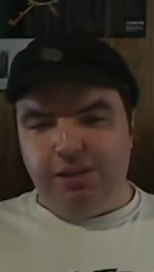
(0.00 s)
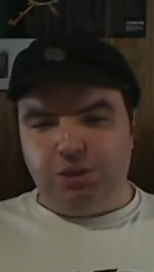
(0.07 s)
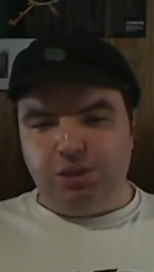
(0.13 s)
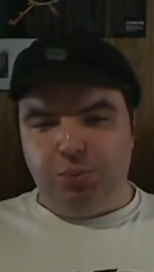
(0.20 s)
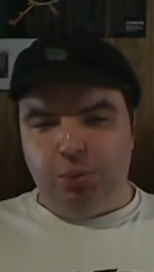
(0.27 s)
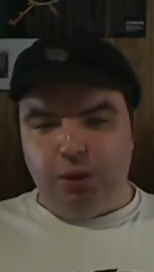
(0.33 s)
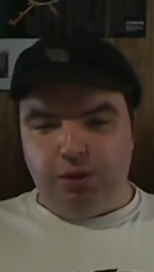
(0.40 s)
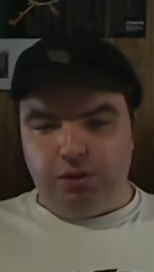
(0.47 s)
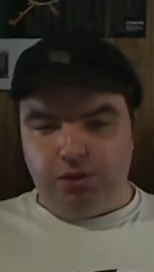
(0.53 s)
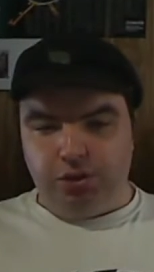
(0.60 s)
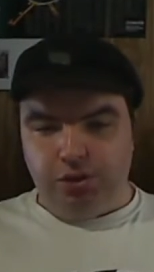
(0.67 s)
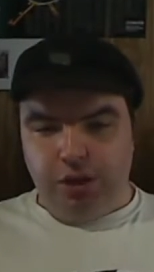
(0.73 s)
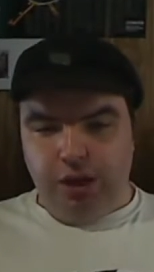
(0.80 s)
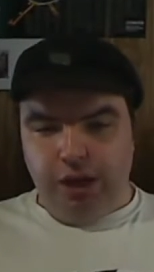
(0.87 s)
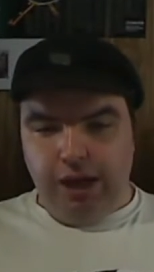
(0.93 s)
into
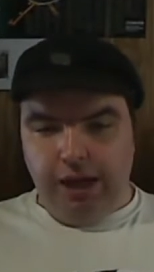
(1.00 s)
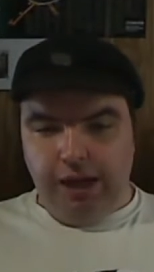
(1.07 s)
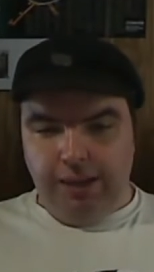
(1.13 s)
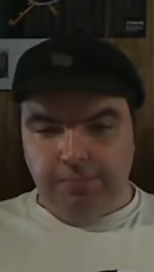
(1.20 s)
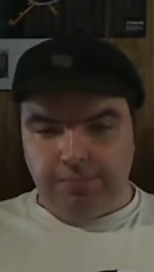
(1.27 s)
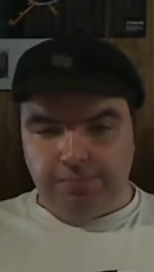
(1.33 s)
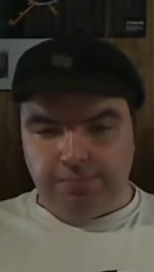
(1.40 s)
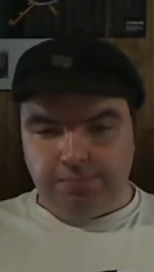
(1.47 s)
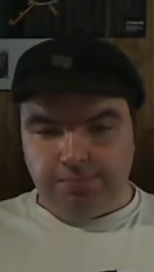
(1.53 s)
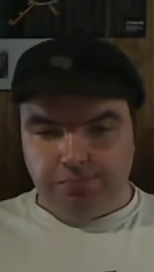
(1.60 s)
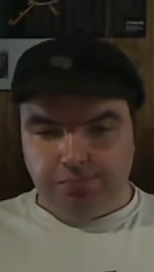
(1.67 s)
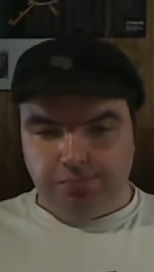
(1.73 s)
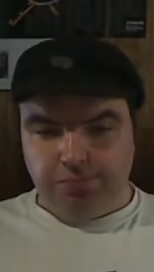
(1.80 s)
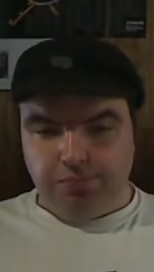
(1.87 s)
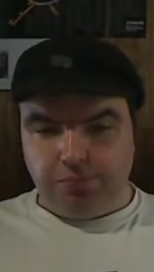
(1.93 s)
spoilers. I'm
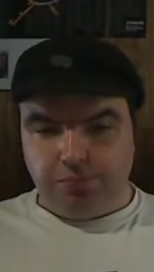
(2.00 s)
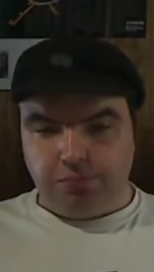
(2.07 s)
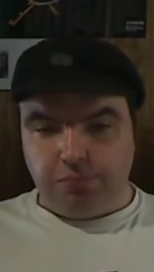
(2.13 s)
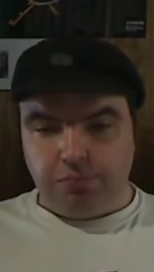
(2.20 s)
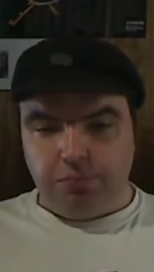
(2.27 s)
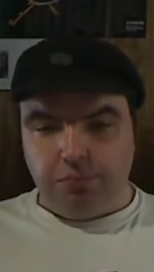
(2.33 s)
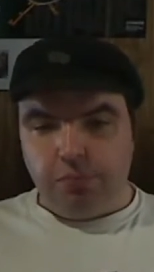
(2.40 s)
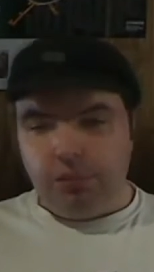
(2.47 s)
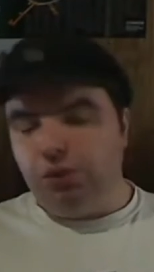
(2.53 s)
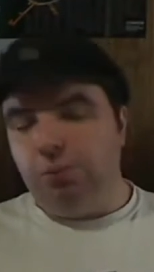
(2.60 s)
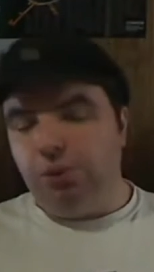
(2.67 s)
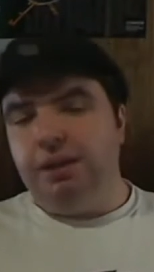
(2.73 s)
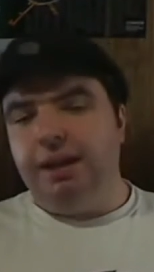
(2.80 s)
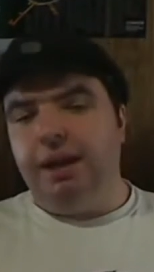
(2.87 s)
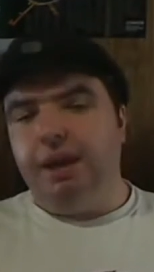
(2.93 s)

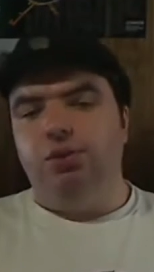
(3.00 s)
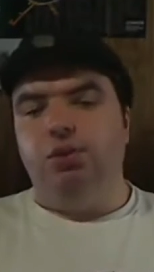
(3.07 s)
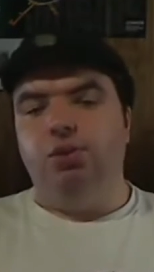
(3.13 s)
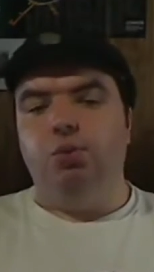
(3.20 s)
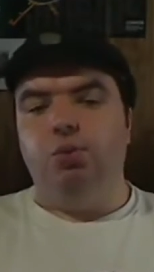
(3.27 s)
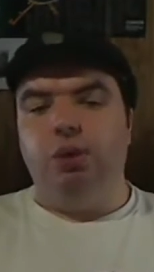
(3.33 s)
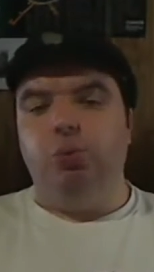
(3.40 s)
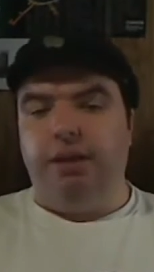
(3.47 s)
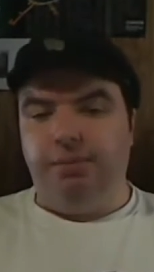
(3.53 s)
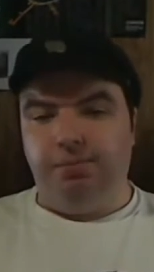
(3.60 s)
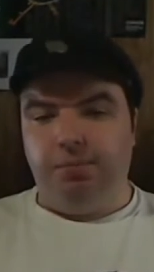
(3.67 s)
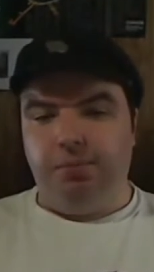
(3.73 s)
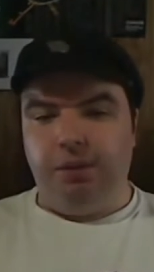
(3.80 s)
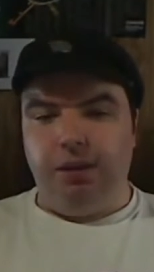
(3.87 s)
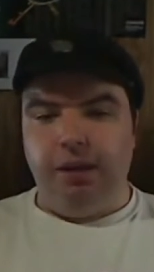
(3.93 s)
going to count to 3,
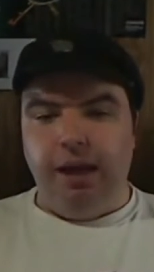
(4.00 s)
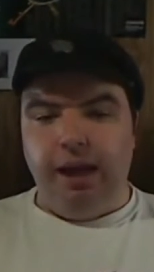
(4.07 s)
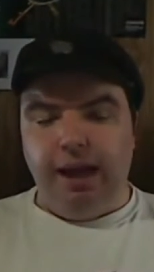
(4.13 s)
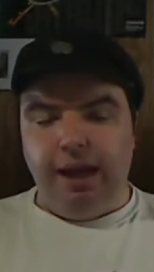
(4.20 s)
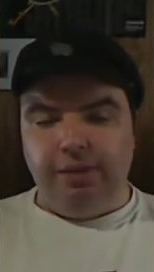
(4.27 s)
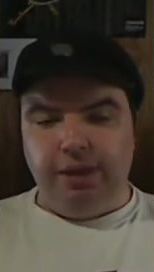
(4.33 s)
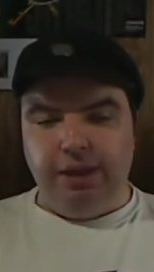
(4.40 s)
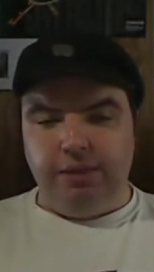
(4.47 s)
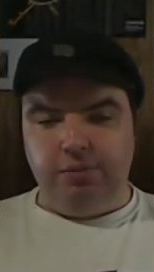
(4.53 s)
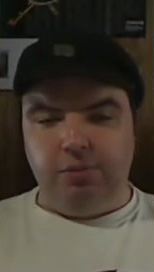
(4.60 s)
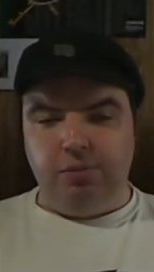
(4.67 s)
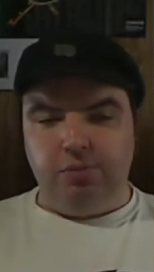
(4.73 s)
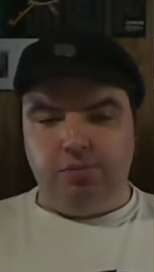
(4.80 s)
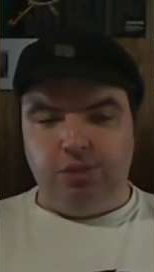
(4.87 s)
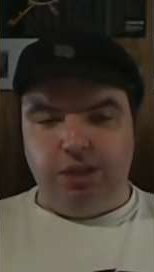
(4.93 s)
and
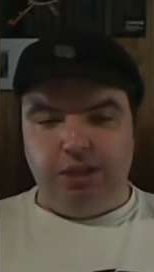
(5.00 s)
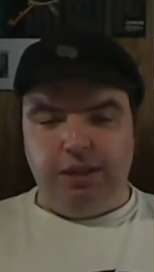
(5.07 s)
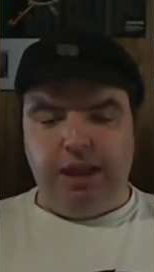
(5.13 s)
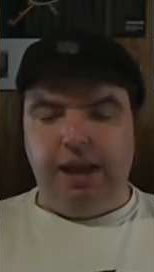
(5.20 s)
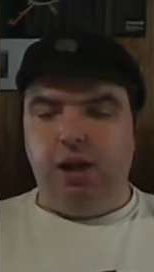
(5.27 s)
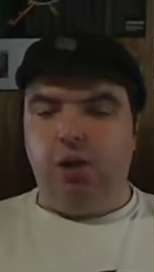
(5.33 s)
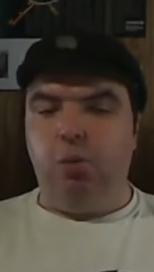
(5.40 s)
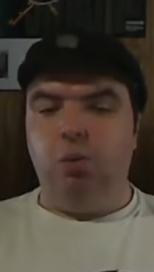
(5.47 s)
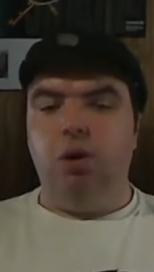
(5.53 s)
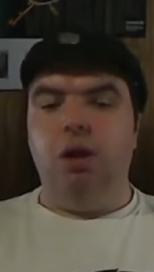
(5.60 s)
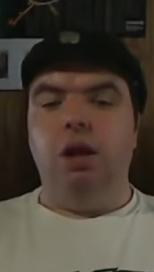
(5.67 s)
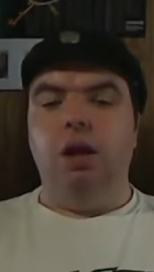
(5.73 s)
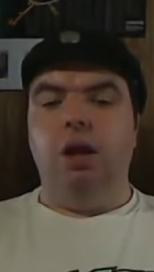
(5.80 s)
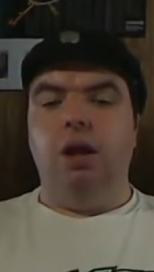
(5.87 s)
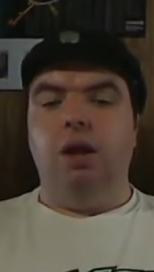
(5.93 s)
then say now.
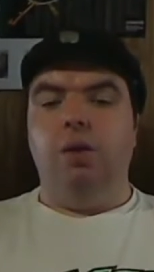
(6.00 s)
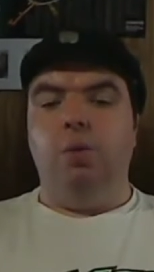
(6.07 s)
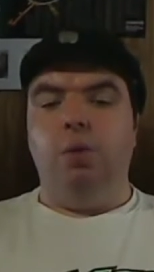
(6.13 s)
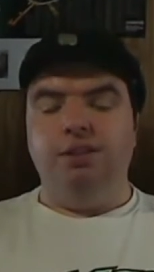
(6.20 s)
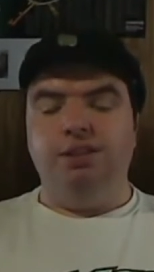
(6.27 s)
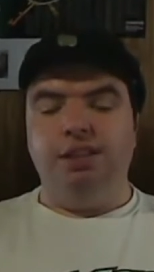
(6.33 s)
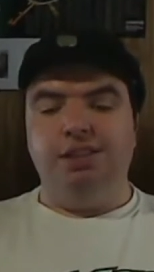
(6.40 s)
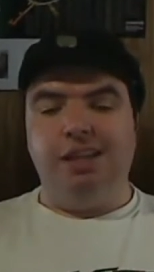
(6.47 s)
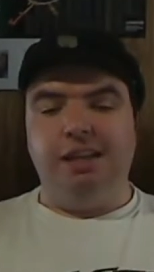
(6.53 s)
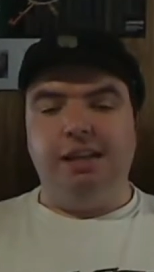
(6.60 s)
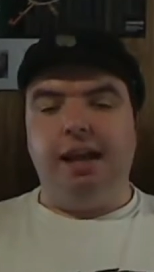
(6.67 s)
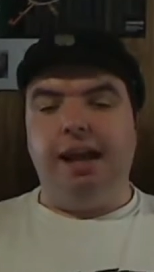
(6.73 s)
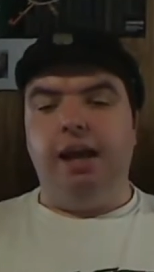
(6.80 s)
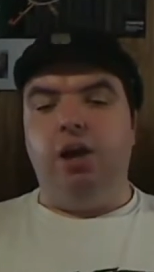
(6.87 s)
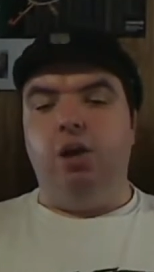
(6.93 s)
Once I say
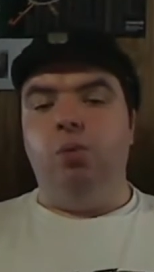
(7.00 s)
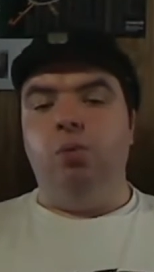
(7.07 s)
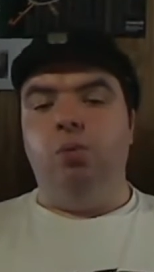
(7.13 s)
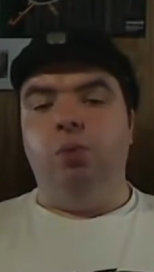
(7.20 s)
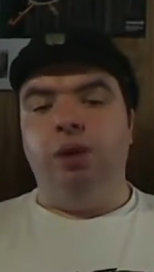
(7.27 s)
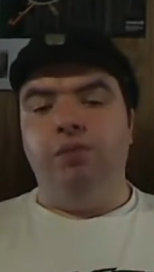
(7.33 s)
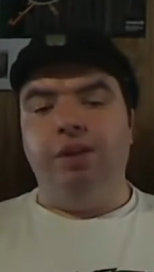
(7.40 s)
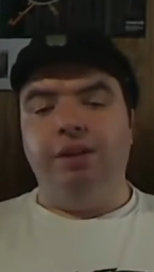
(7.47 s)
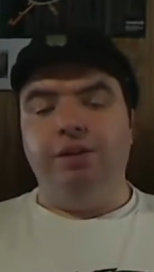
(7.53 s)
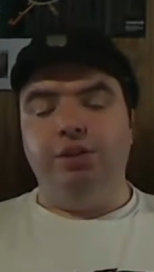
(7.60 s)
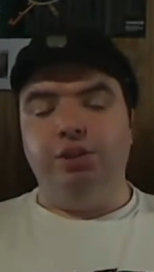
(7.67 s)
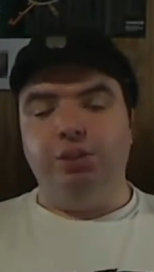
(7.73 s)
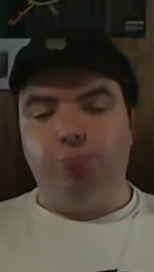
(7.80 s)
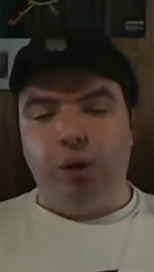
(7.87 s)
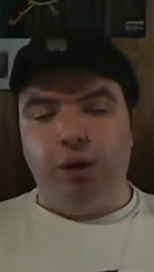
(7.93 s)
now, we have
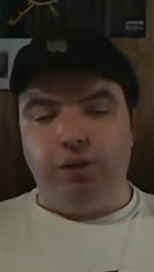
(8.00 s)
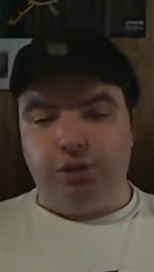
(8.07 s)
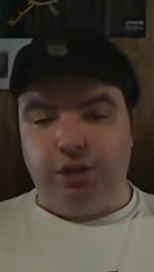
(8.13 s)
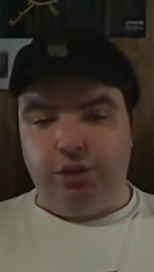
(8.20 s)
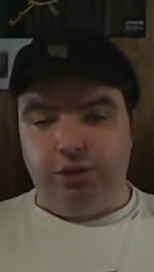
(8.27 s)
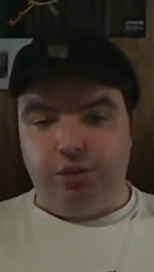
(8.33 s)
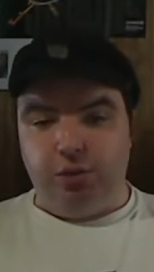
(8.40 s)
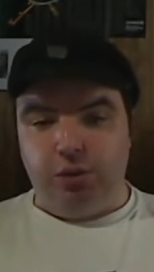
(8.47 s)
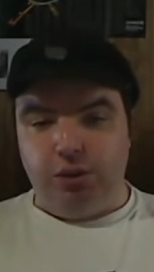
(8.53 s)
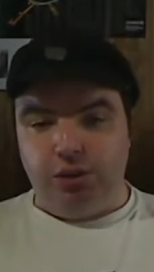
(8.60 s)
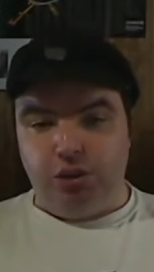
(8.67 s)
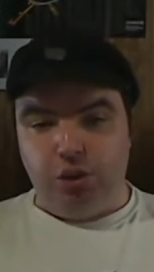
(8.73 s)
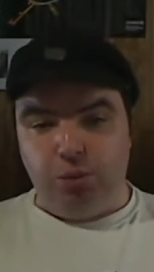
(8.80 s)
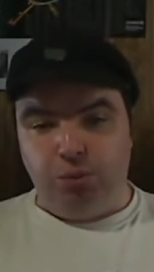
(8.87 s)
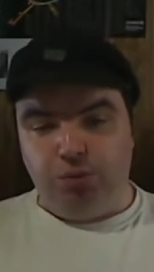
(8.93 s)
entered spoiler territory.
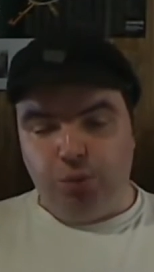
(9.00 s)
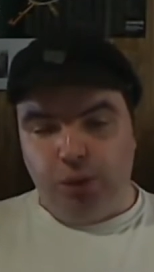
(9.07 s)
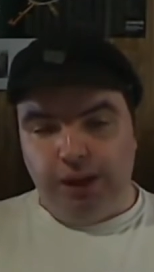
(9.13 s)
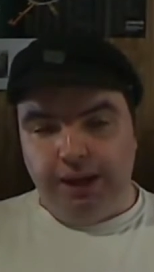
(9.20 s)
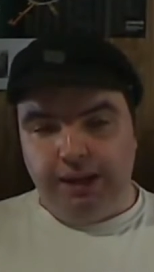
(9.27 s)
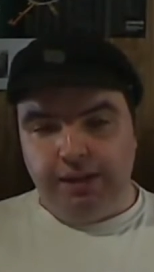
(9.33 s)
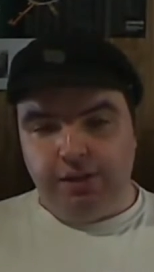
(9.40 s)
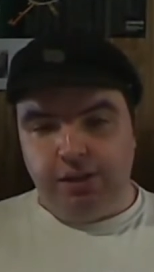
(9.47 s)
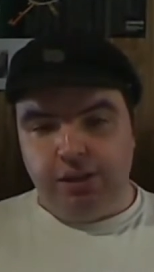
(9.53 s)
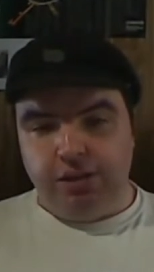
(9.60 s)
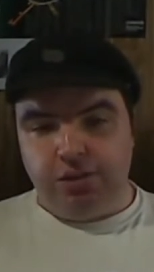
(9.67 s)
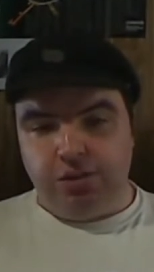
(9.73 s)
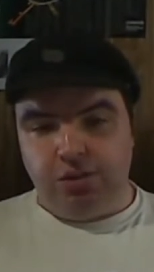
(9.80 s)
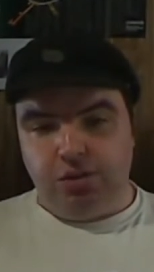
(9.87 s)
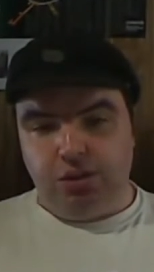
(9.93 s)
So before I get
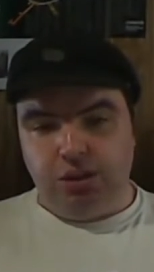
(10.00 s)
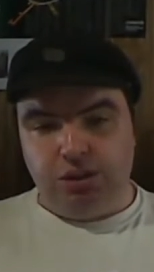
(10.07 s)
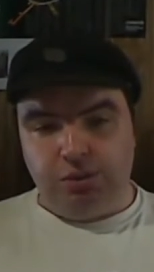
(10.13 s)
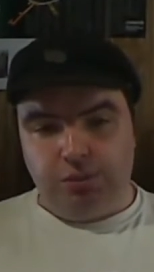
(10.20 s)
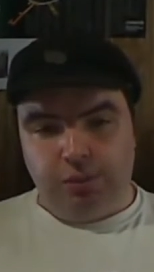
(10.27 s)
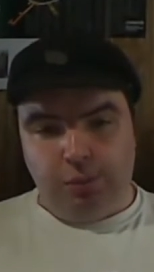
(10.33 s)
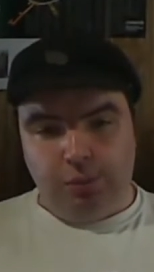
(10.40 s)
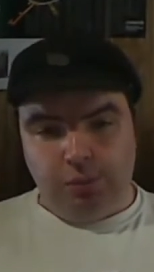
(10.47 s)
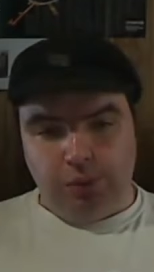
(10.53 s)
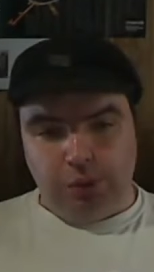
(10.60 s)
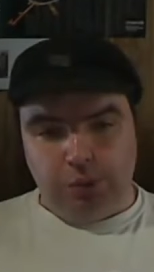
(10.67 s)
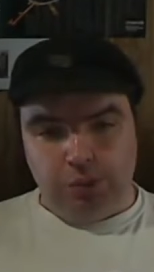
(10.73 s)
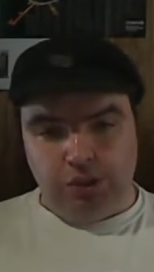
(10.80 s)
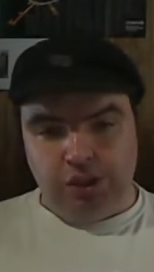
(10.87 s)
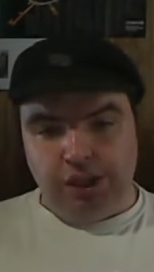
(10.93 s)
into this, I
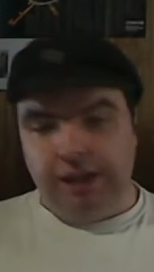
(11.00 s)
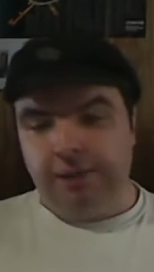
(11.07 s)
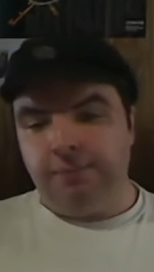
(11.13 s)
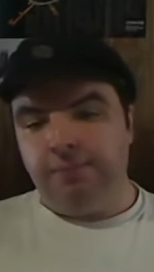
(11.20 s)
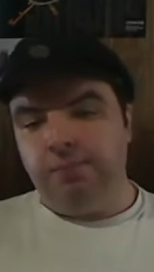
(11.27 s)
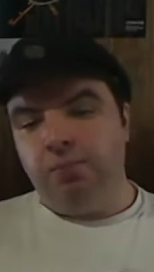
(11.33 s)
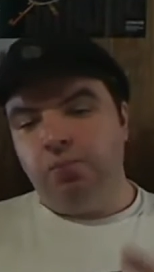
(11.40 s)
just want to say,